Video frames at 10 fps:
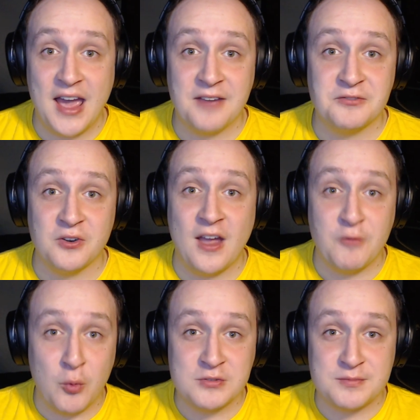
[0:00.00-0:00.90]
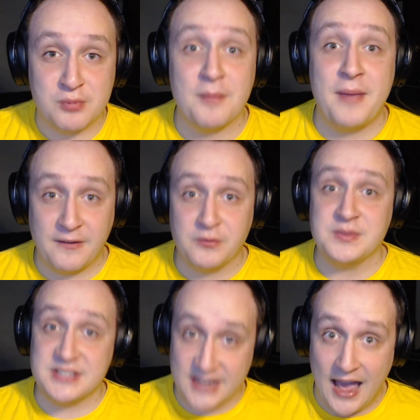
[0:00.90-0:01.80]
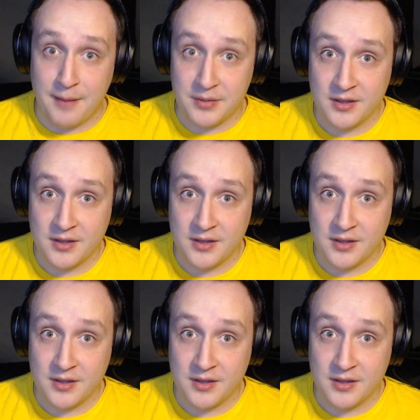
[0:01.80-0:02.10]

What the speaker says: after everyone was brought back from the snap.